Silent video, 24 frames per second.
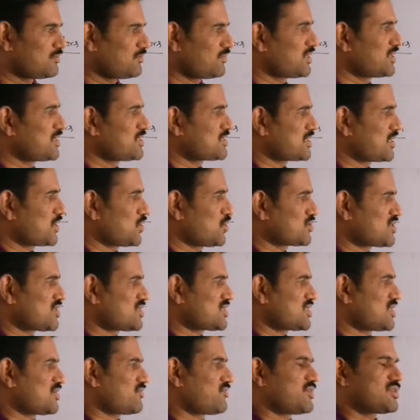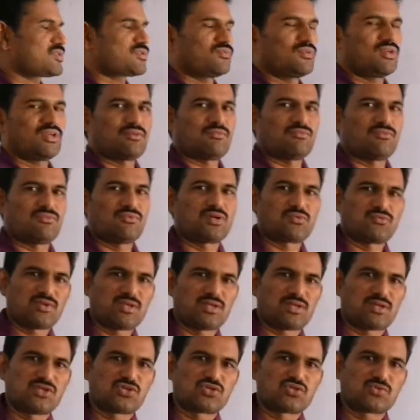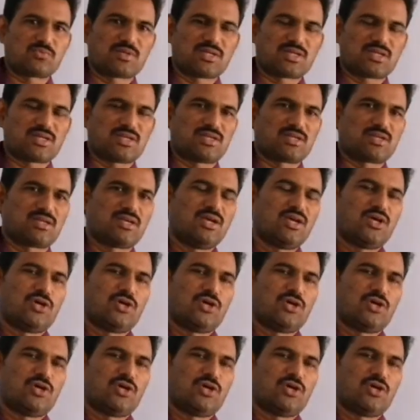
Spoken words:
That is the Gaussian surface where what we are assuming here.